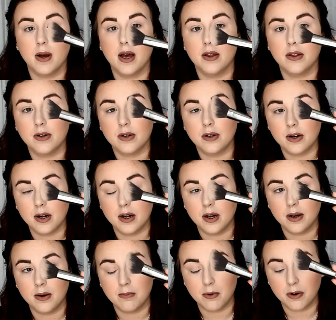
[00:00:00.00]
other
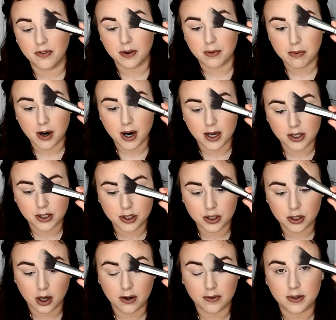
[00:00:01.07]
Morphe brush,
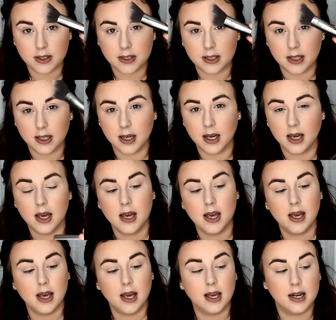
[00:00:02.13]
obviously.
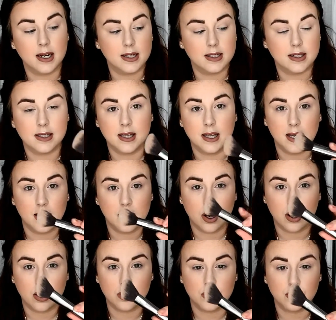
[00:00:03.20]
It is the
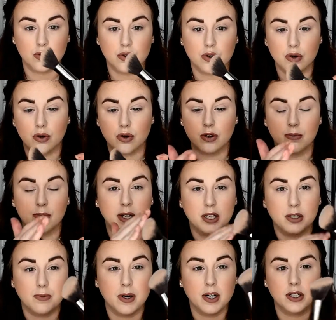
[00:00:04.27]
contour or
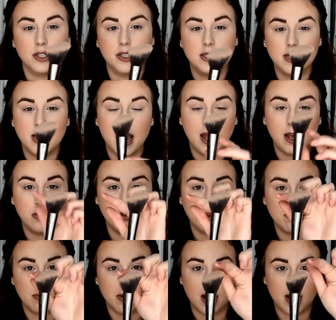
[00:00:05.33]
blush brush. It's an
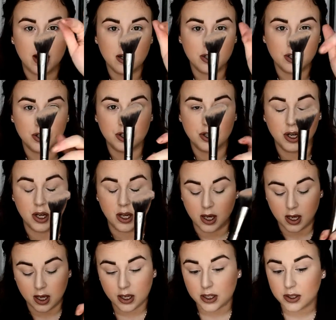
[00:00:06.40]
angled brush.
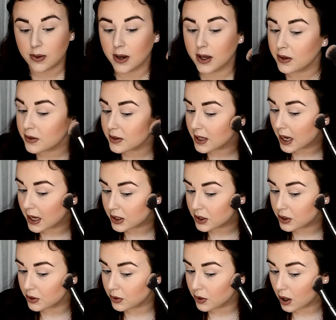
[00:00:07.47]
So I use that
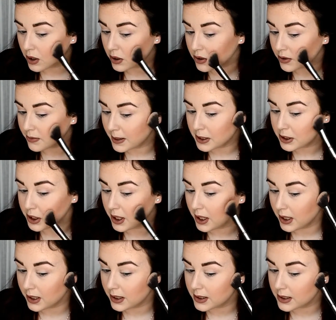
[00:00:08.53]
to contour my
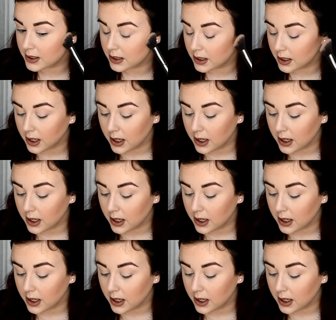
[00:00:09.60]
cheeks.